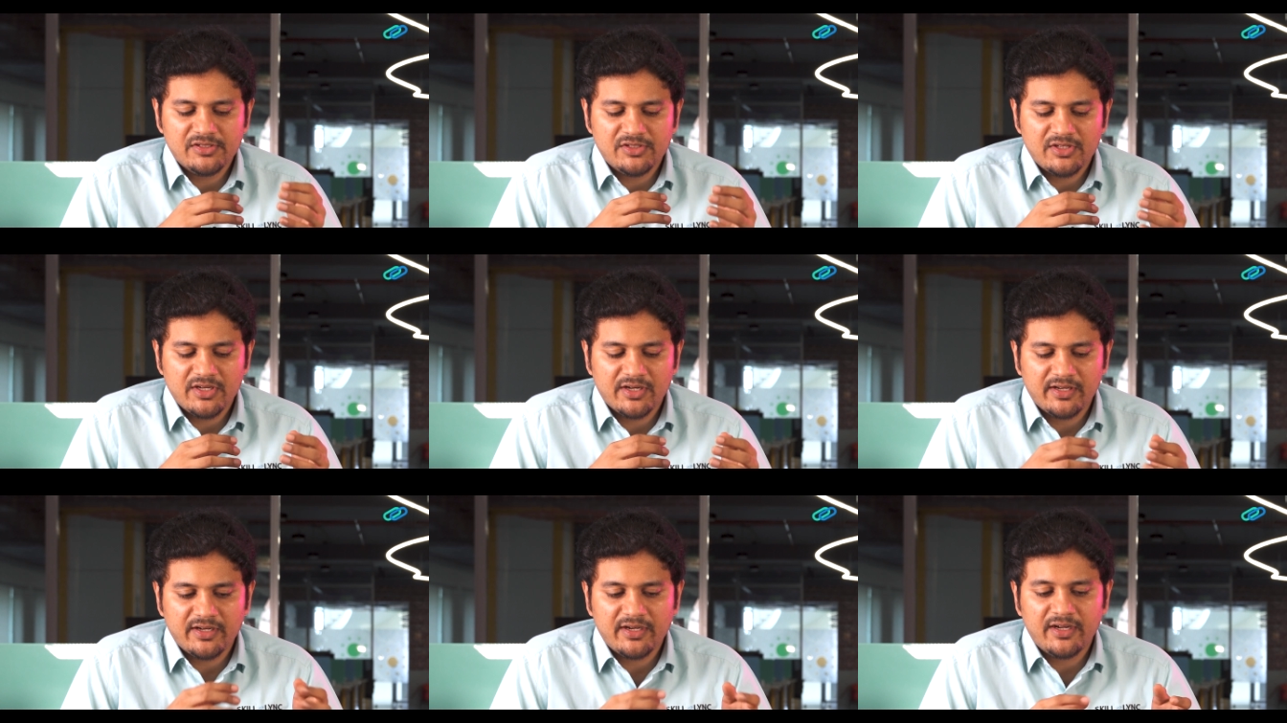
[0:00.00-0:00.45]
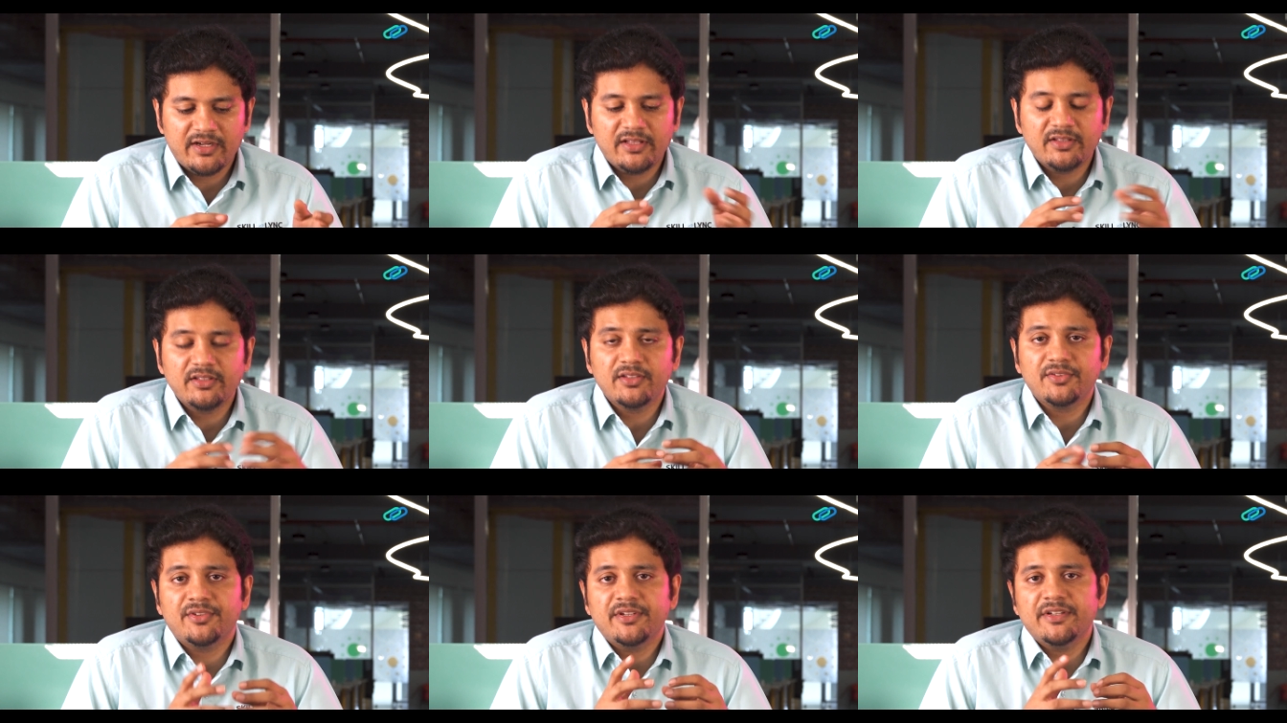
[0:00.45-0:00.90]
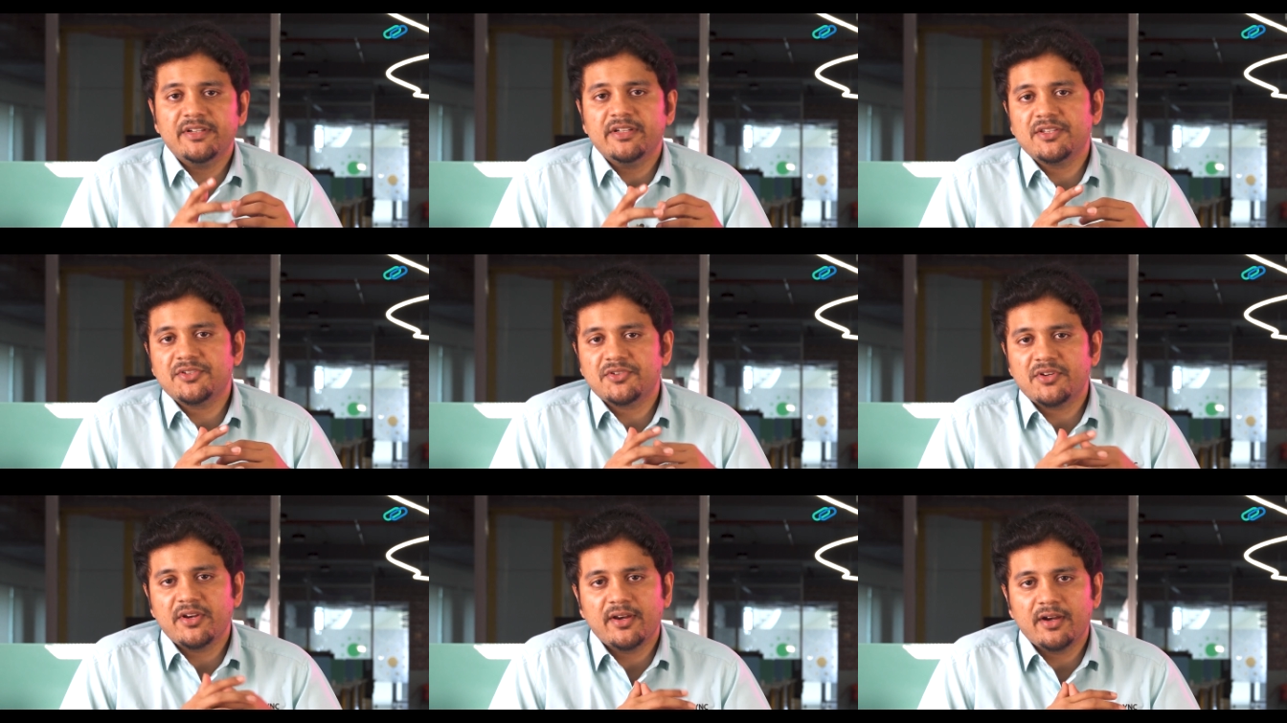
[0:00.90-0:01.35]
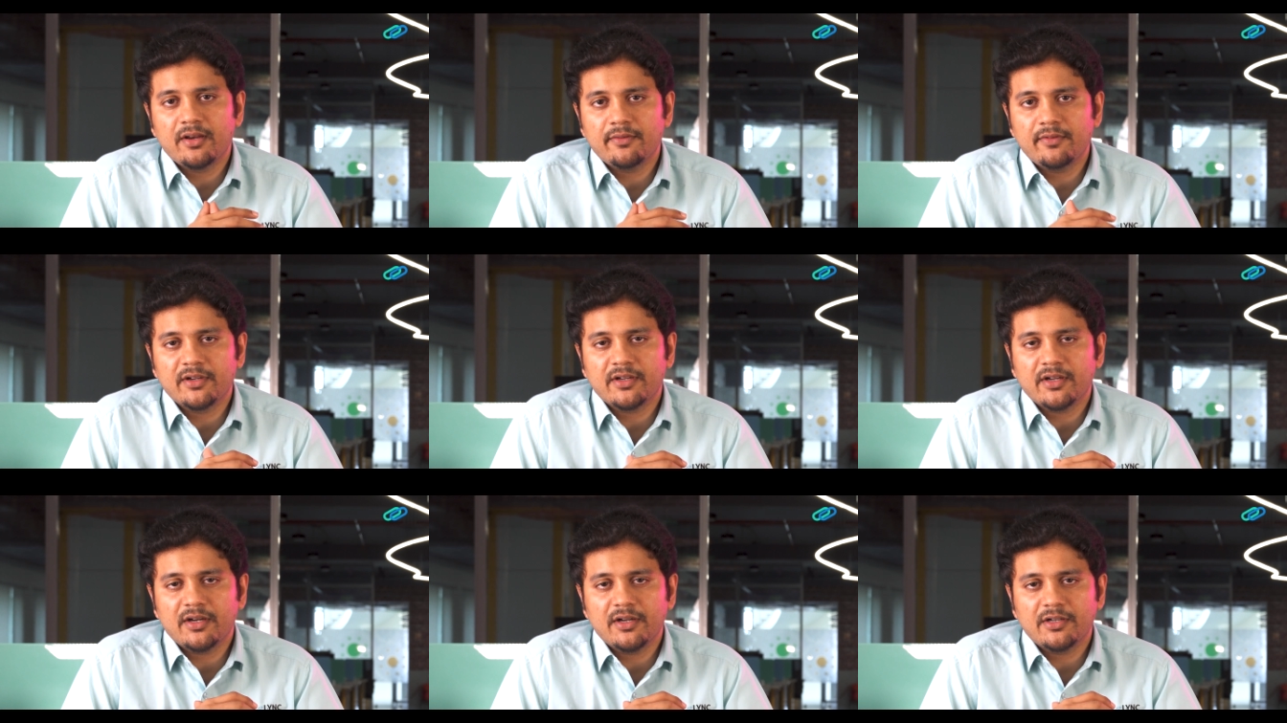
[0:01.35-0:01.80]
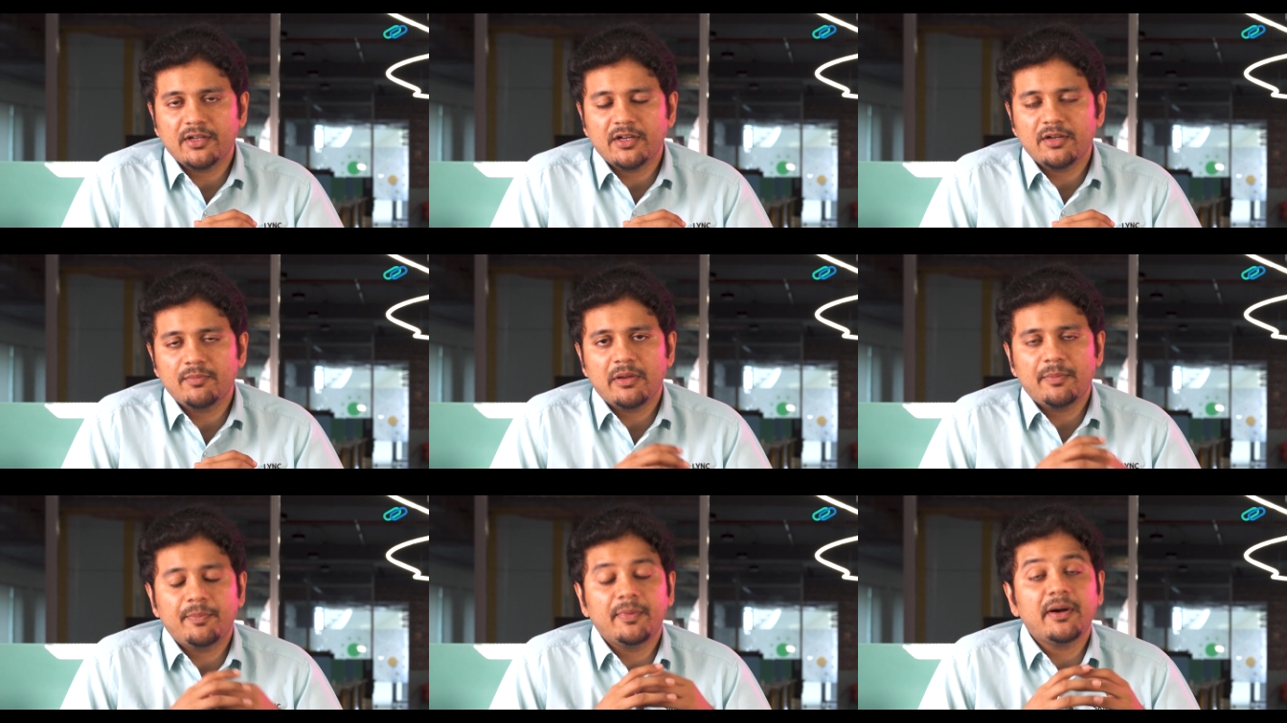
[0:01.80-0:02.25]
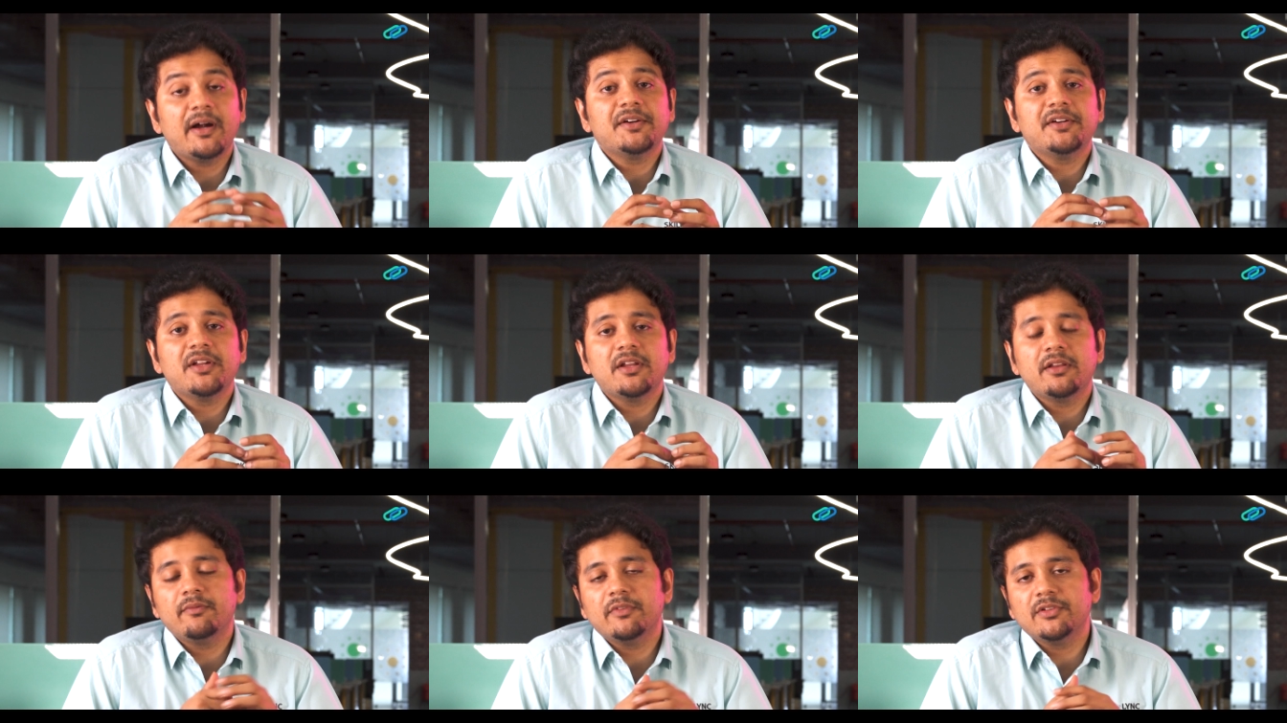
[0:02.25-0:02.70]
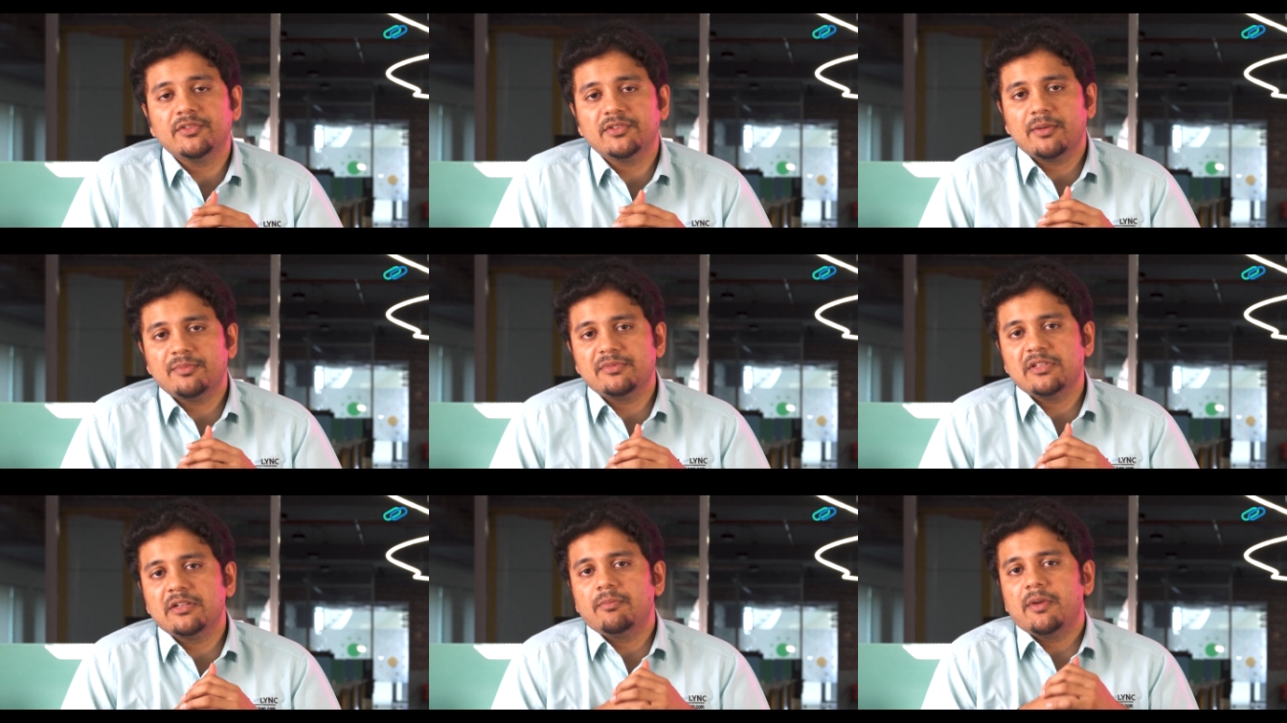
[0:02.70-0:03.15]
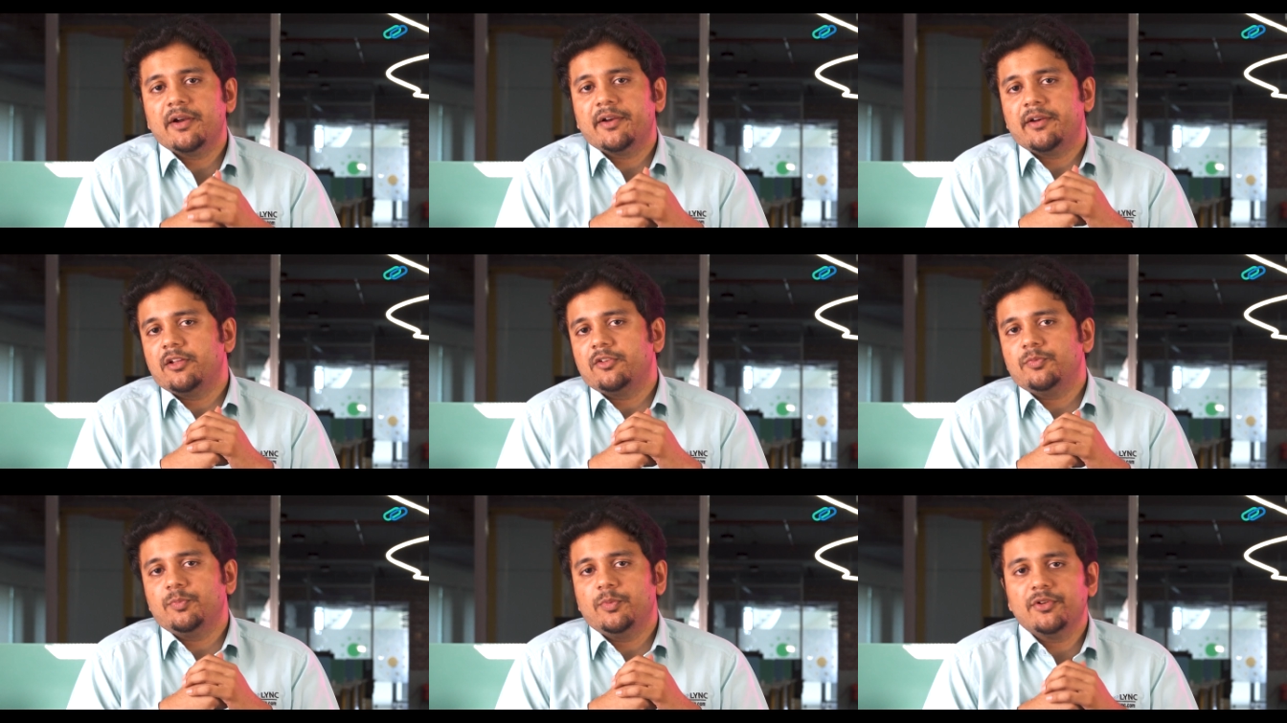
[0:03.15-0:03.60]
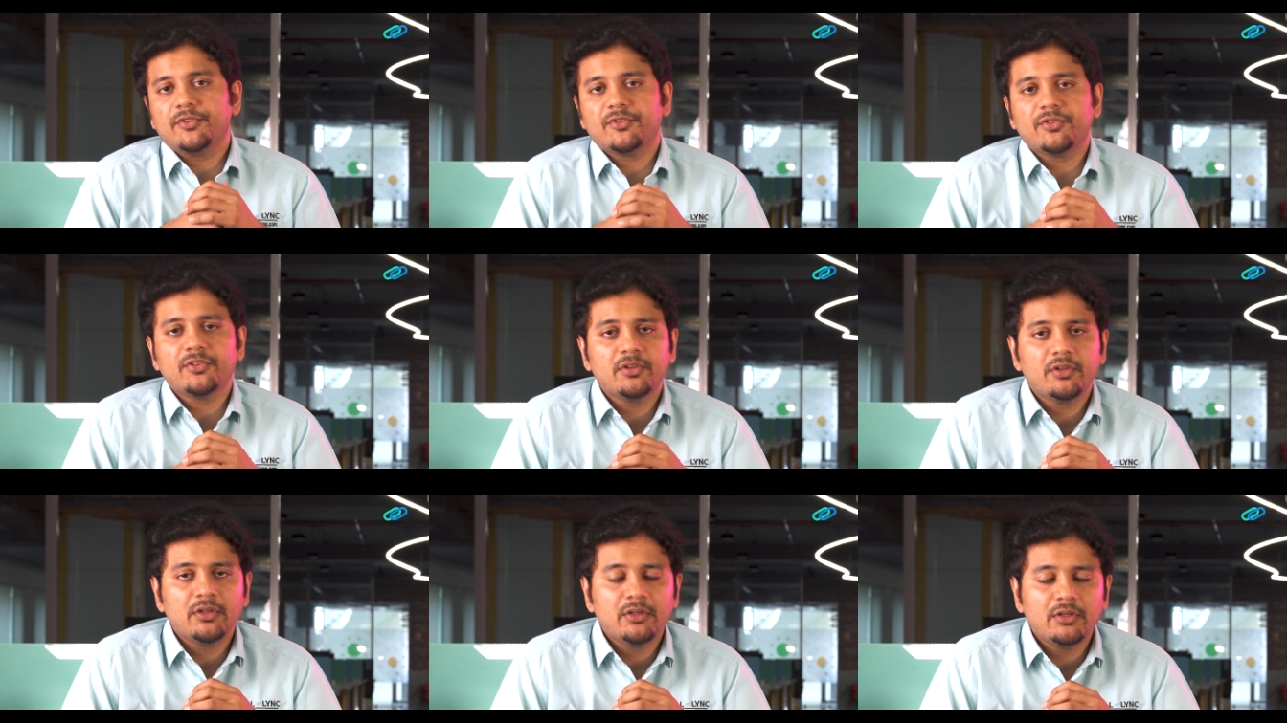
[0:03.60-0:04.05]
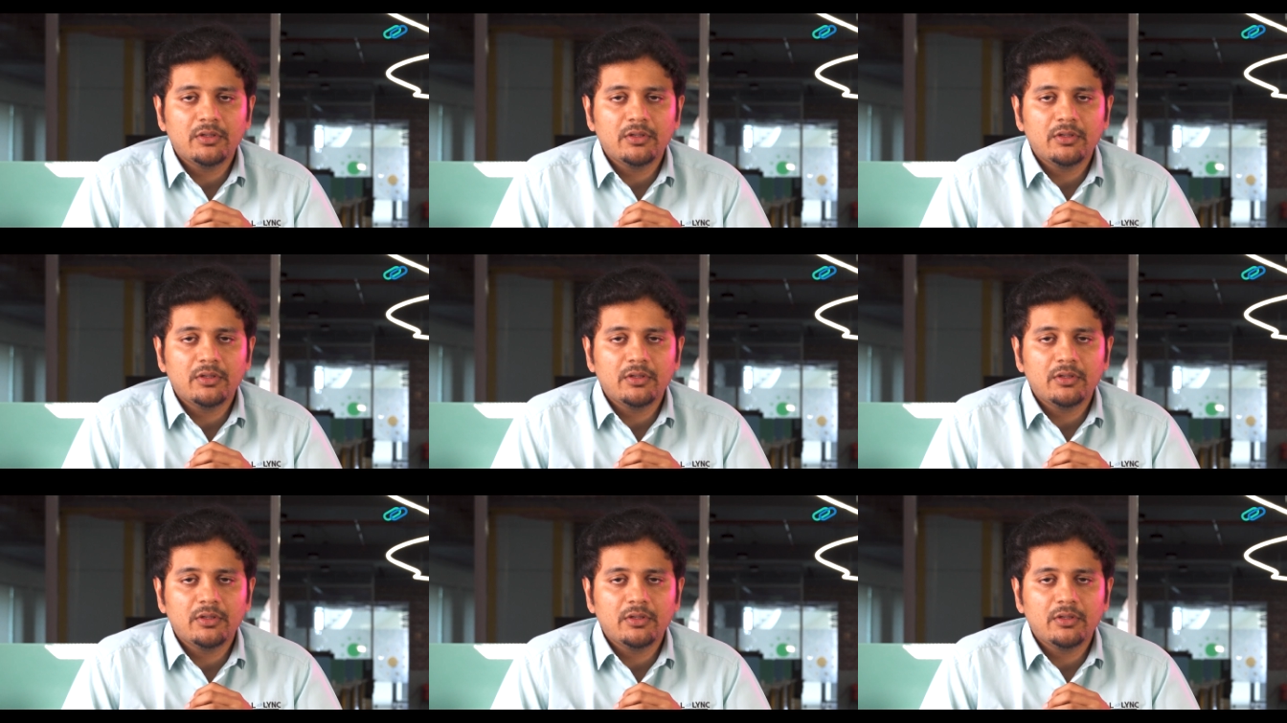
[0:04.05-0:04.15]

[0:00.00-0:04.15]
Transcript: generating this industry relevant content by partnering with subject matter experts.